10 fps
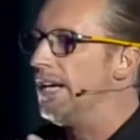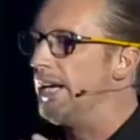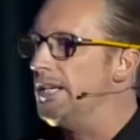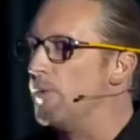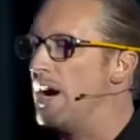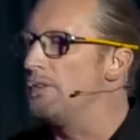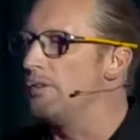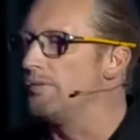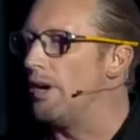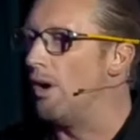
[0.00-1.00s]
in one
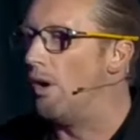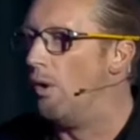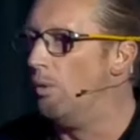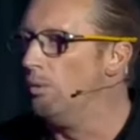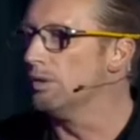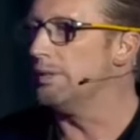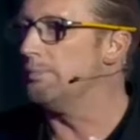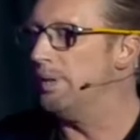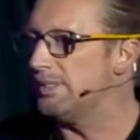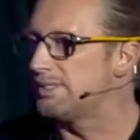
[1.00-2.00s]
of the only
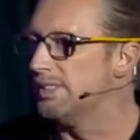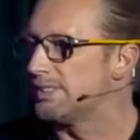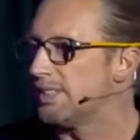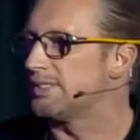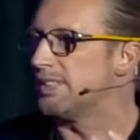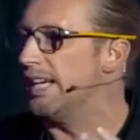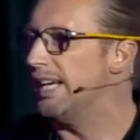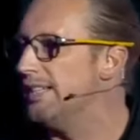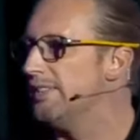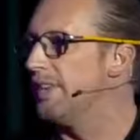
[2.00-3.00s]
businesses
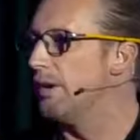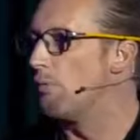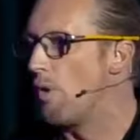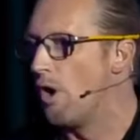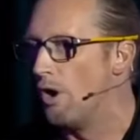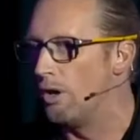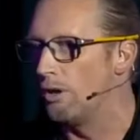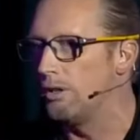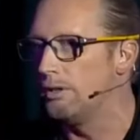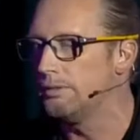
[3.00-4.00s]
in the
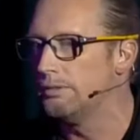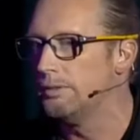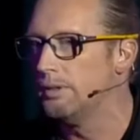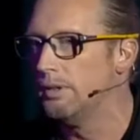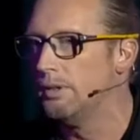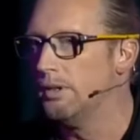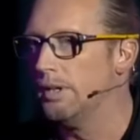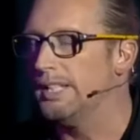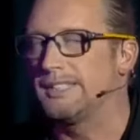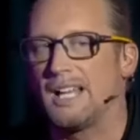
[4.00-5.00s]
world.
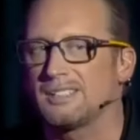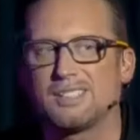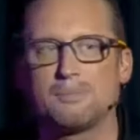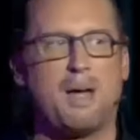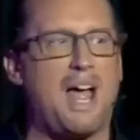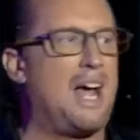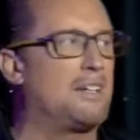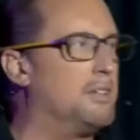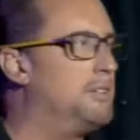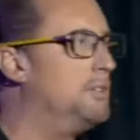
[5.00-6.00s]
It doesn't
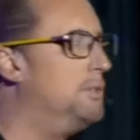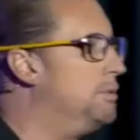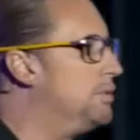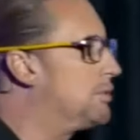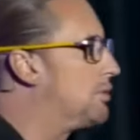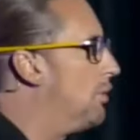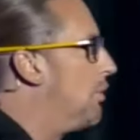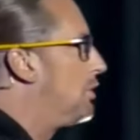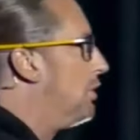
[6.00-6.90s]
matter who you talk